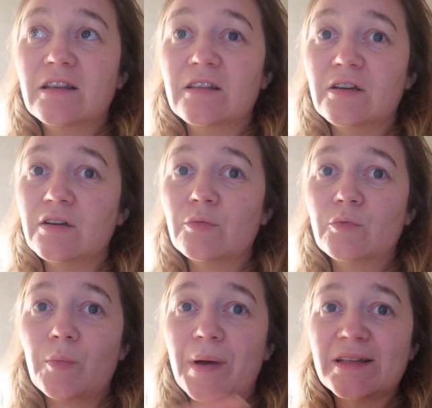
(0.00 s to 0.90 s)
the
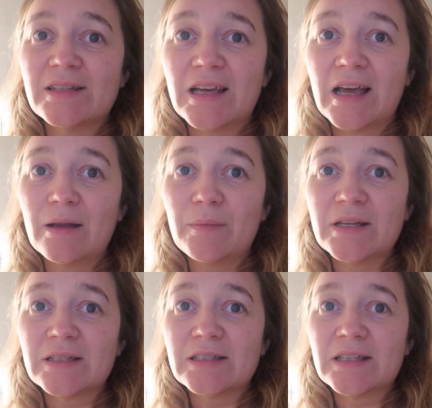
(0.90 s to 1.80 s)
romantic
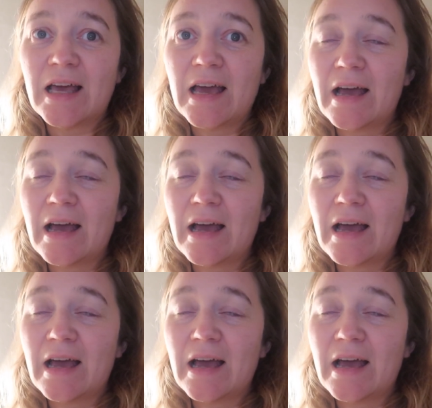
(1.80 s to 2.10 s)
elements...